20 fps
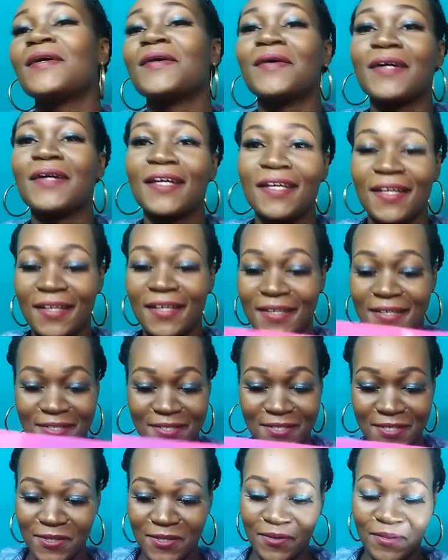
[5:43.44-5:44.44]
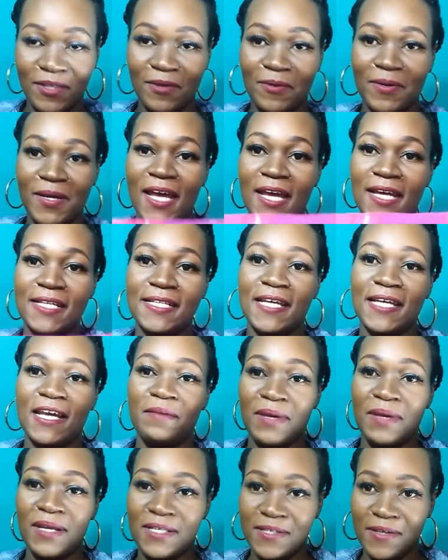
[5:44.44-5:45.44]
Okay, so the way I tie
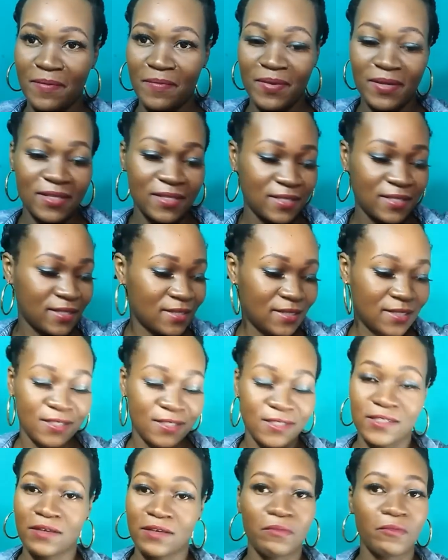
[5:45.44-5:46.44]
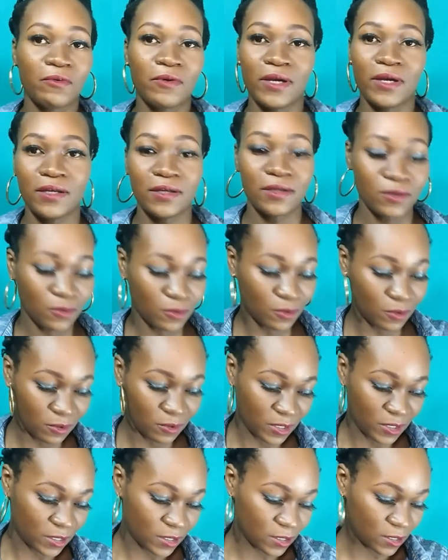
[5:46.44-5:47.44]
my turbans is the same way
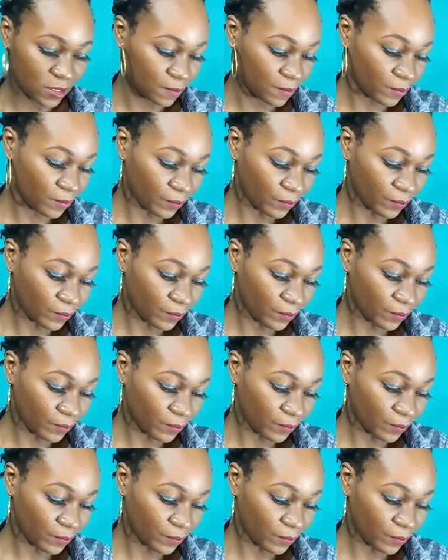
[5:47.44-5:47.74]
always.